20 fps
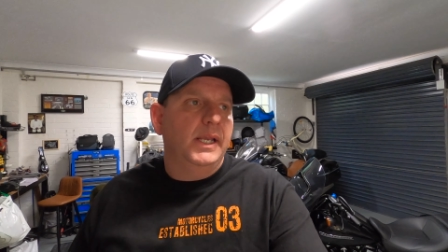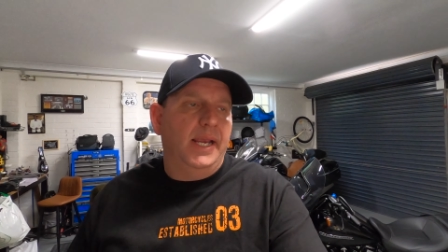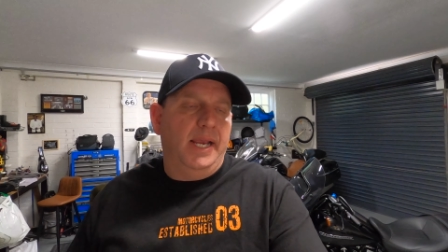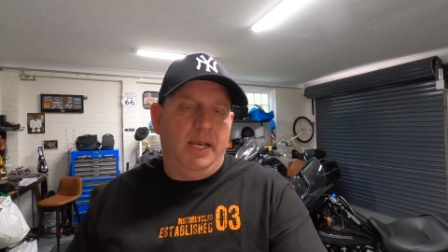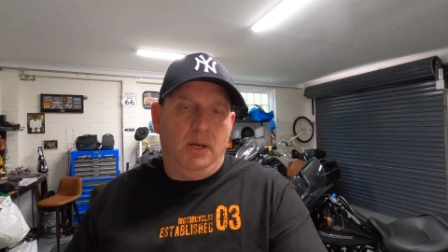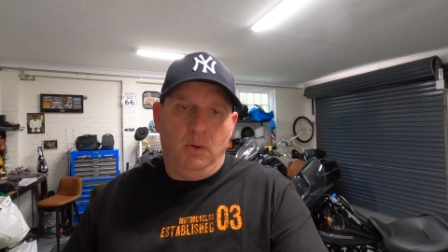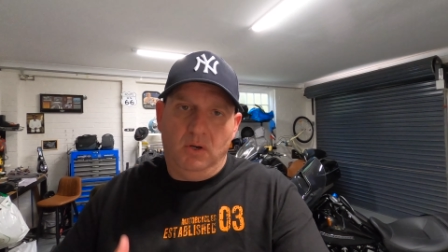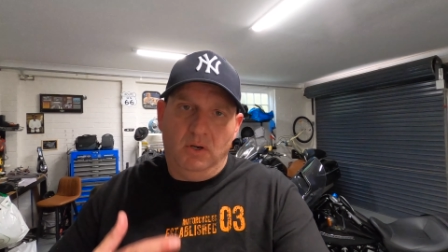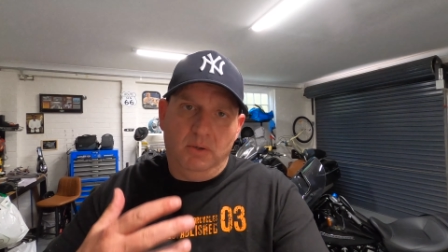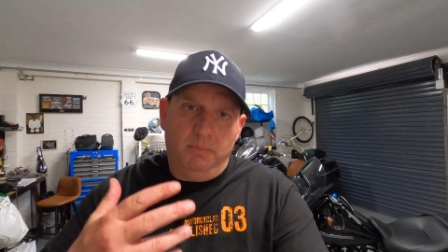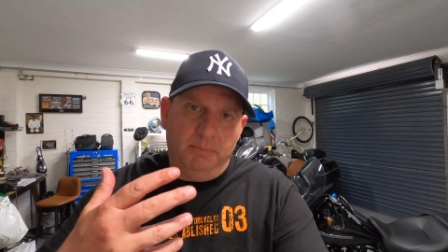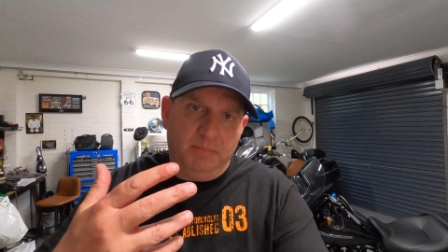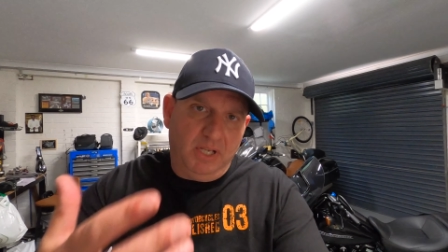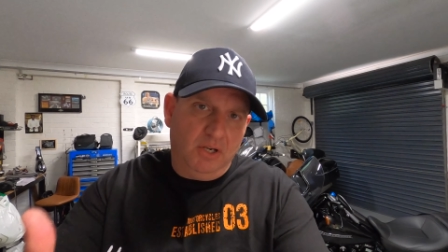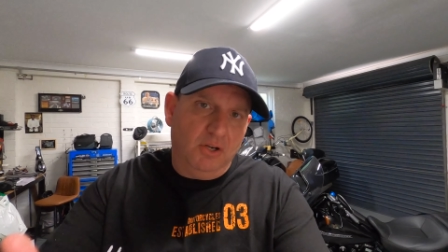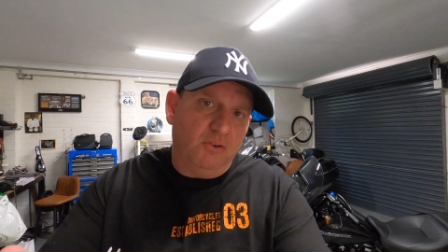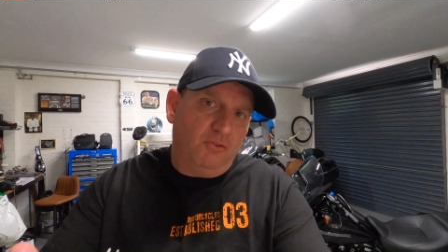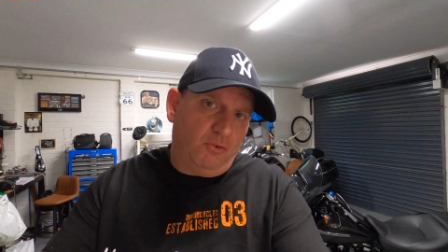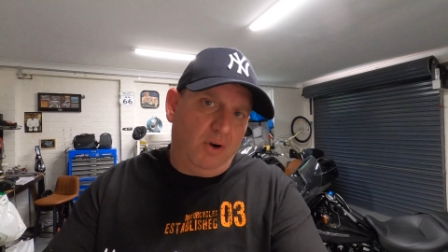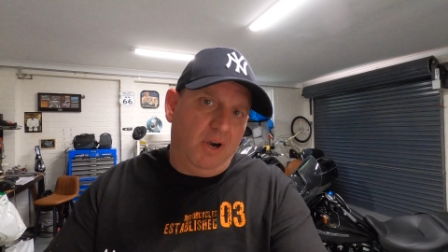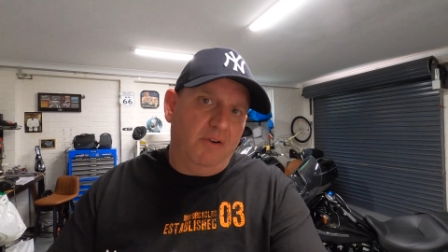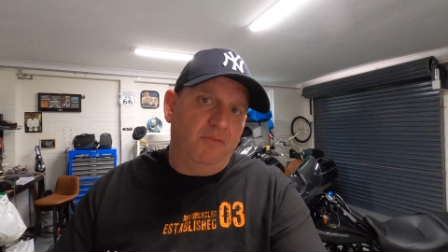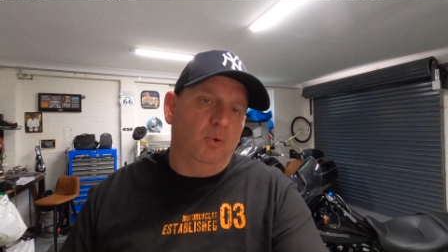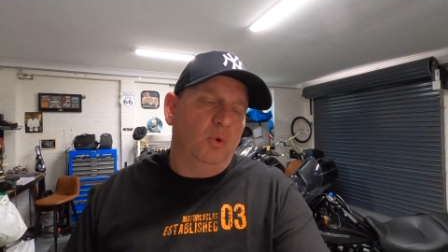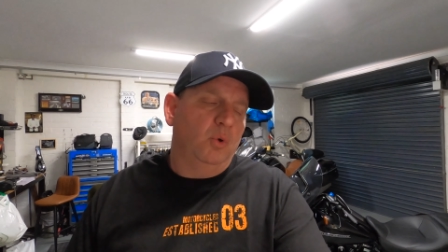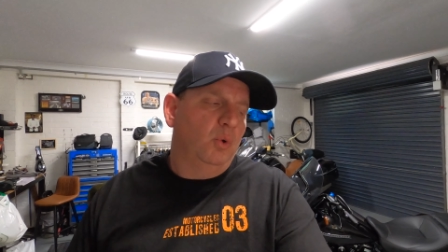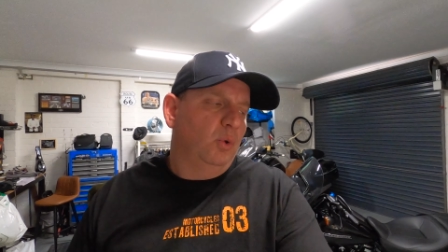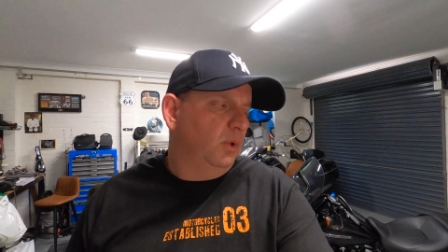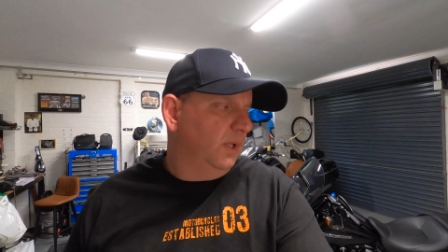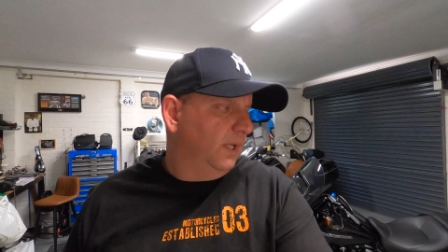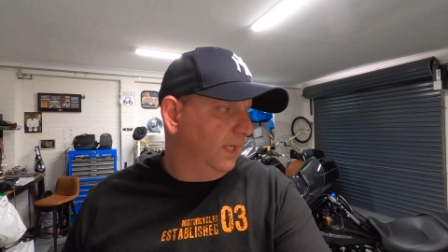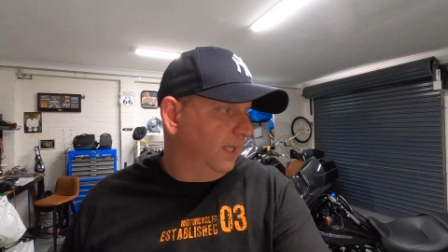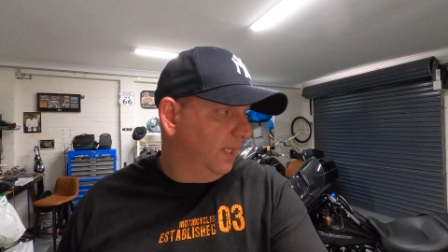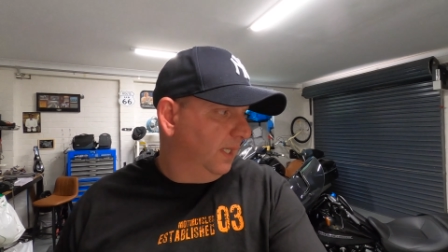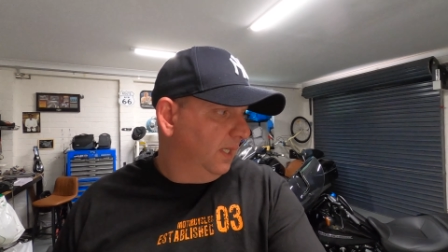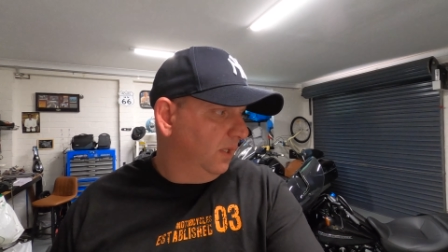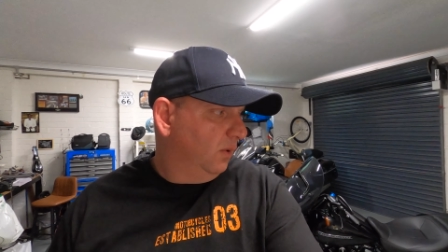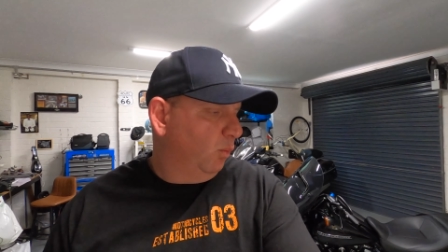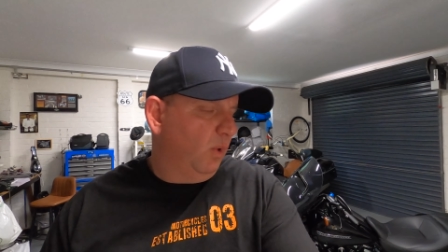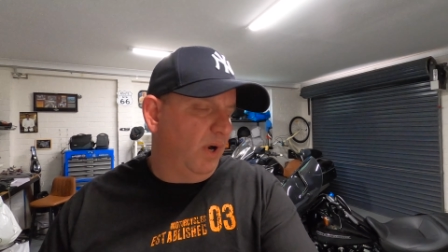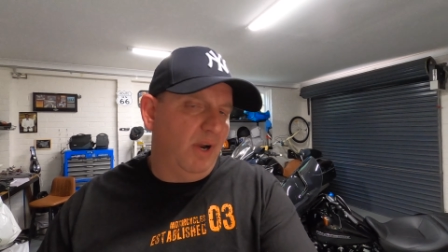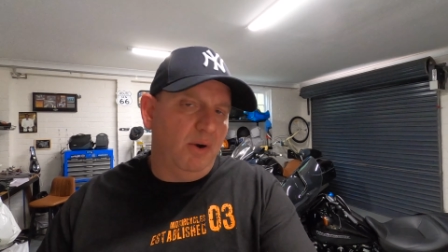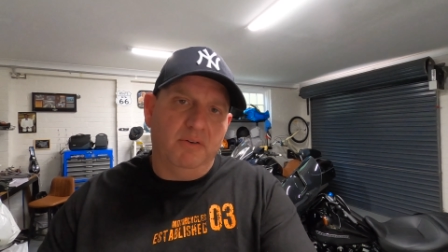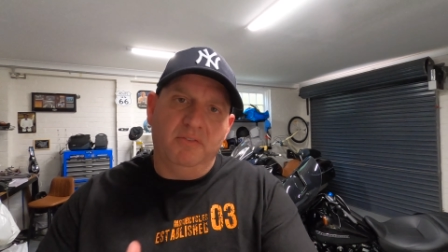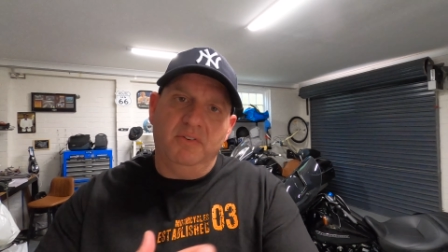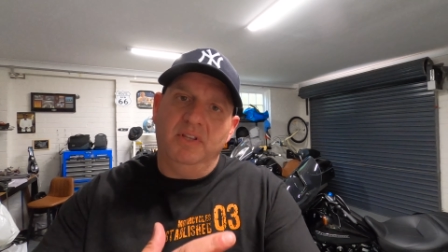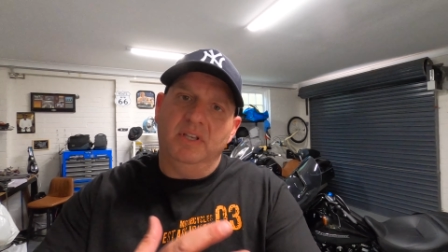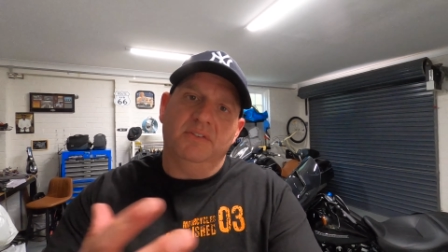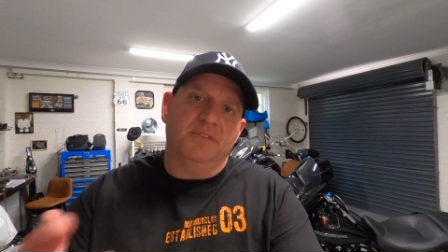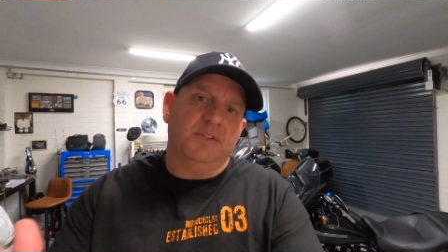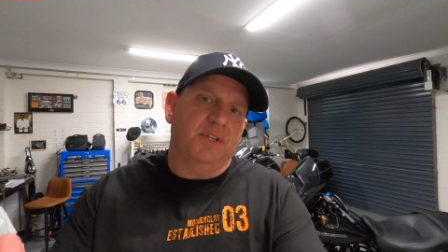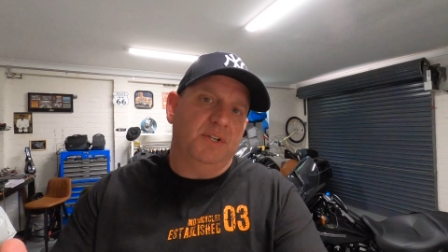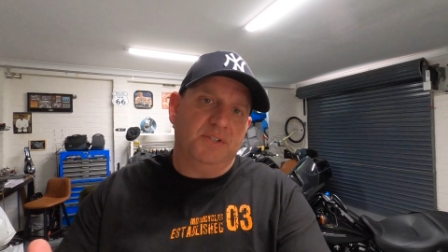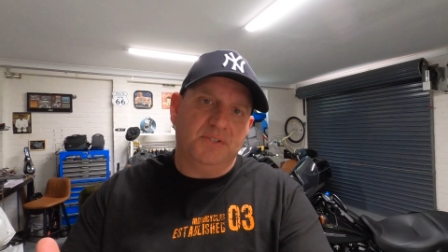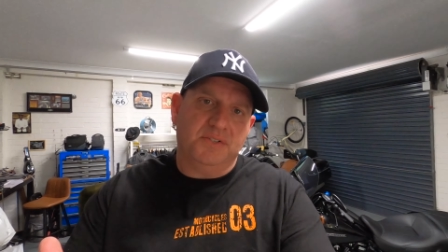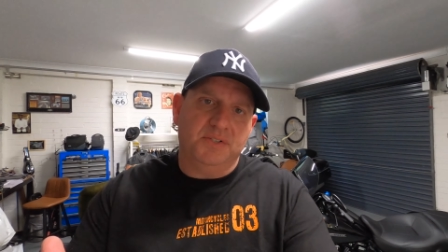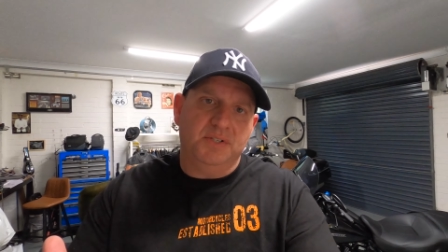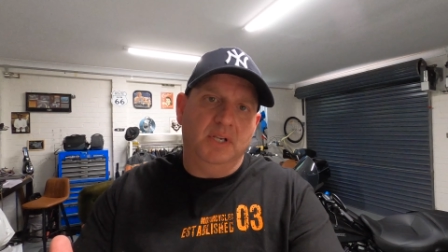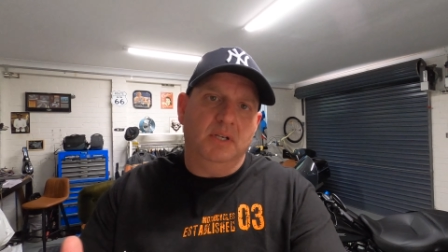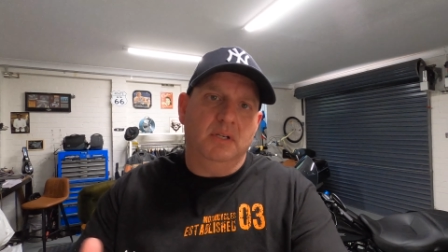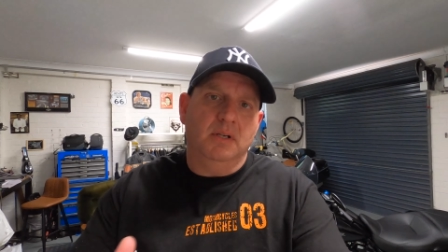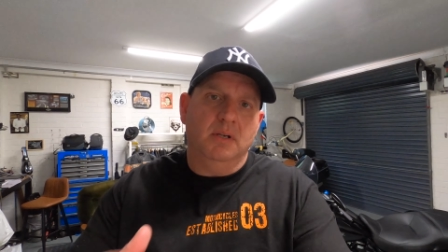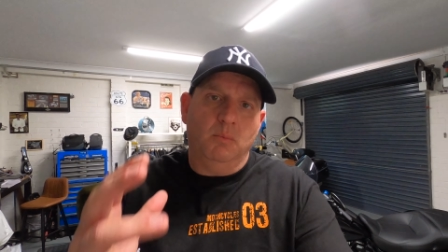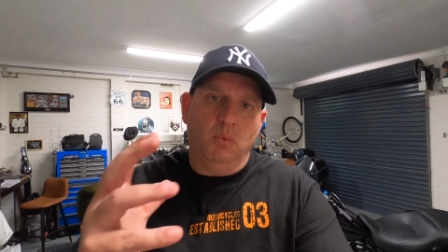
how I'm going to travel, uh, where everything's going to sit,